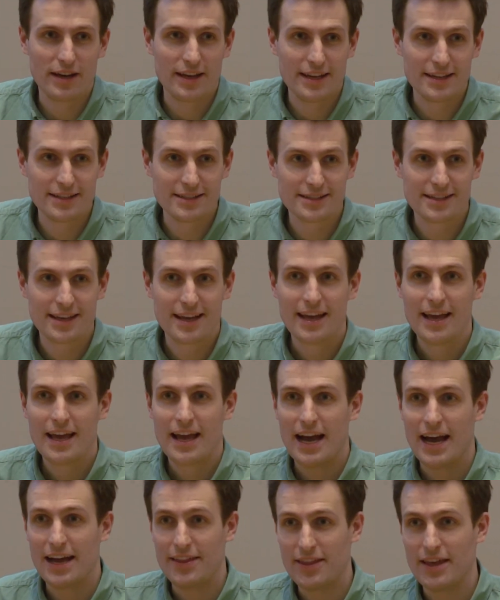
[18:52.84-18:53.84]
it is,
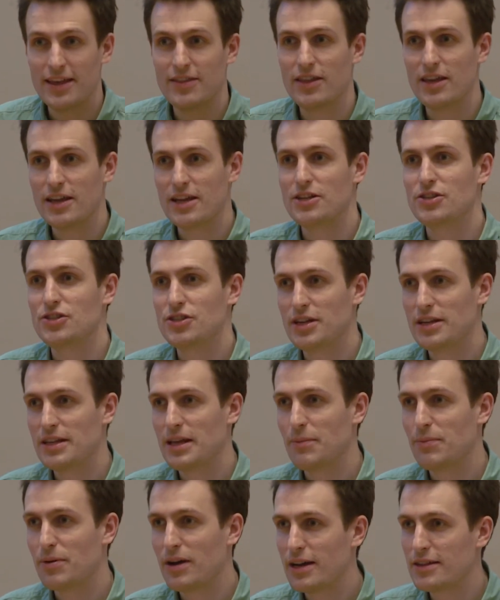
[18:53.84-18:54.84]
and then they can share
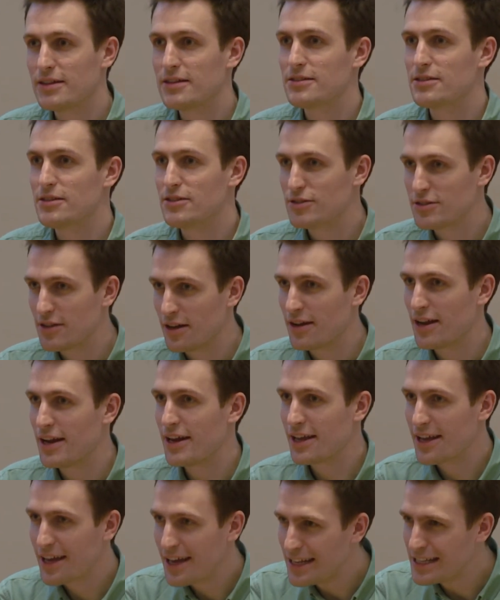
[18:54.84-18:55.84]
that practice and start,
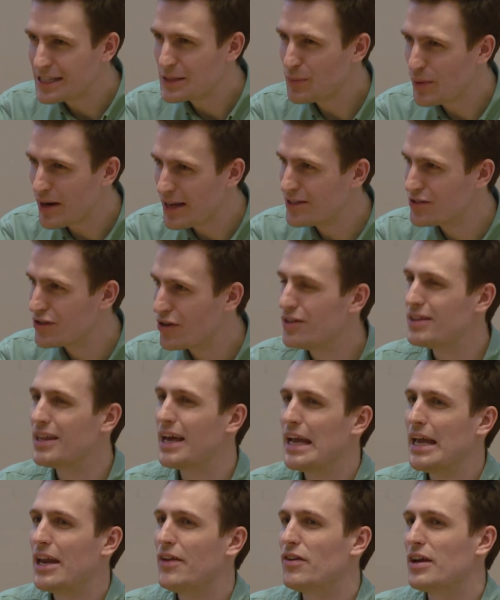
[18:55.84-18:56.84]
and it kind of spreads out in
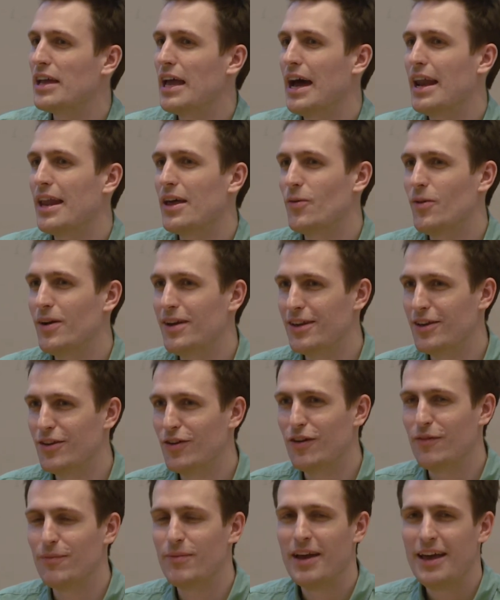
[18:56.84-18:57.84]
that kind of organic way.
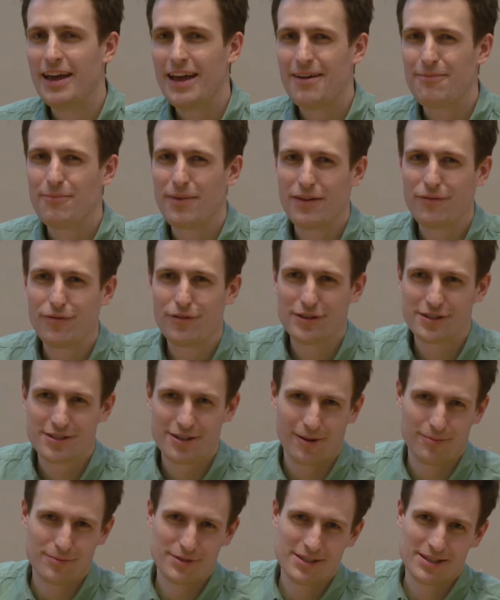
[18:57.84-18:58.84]
If mindfulness
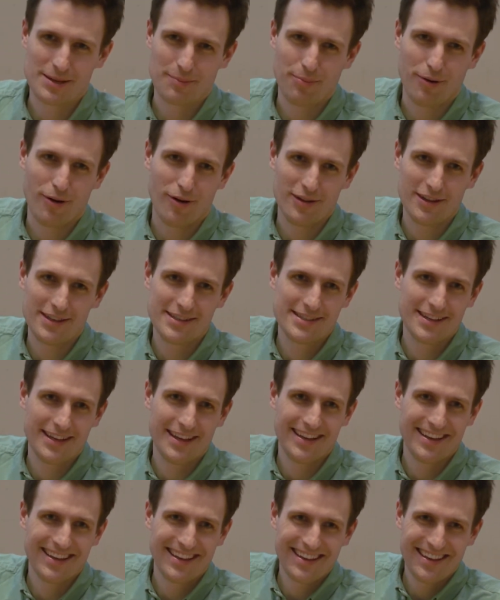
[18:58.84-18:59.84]
comes as a
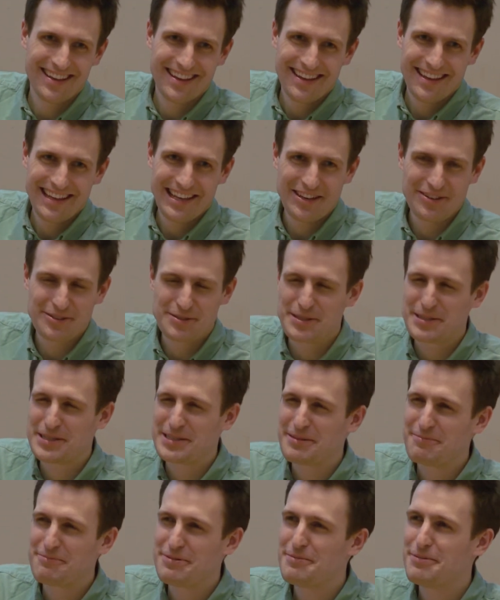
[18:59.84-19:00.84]
policy,
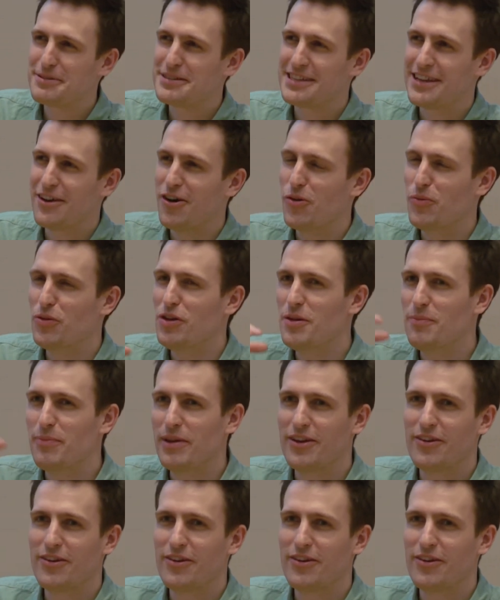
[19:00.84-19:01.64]
some people say, oh, wouldn't it be